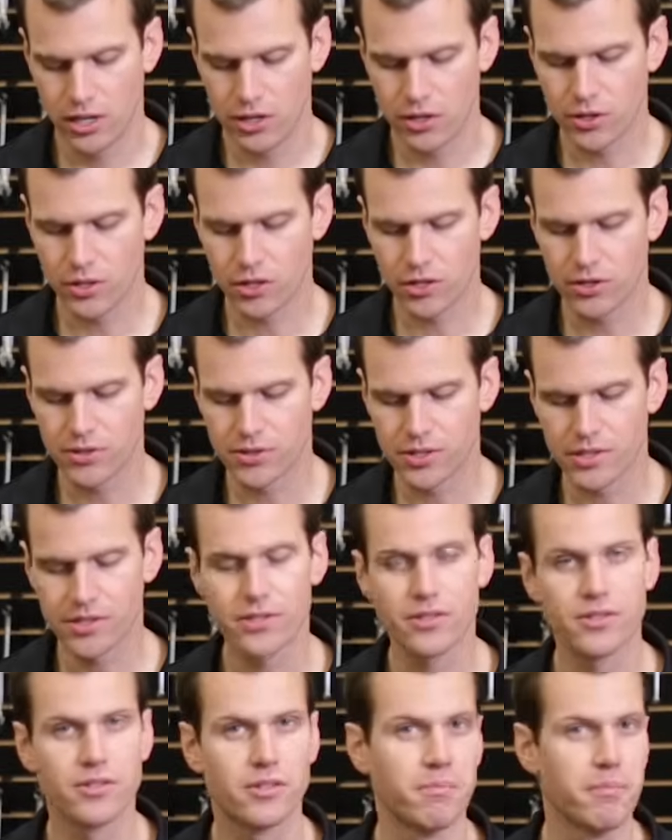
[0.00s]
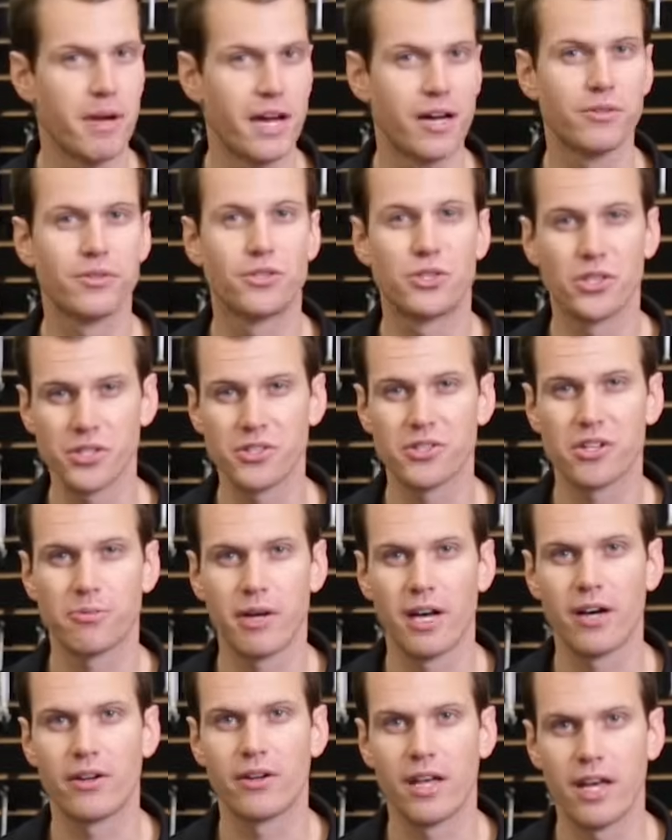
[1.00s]
You can use this to mount just
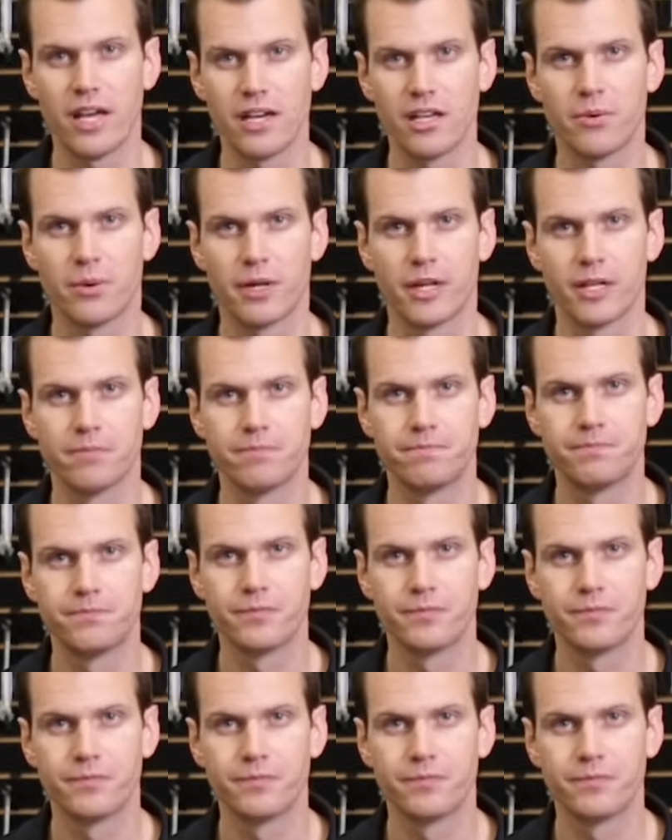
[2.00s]
about anywhere.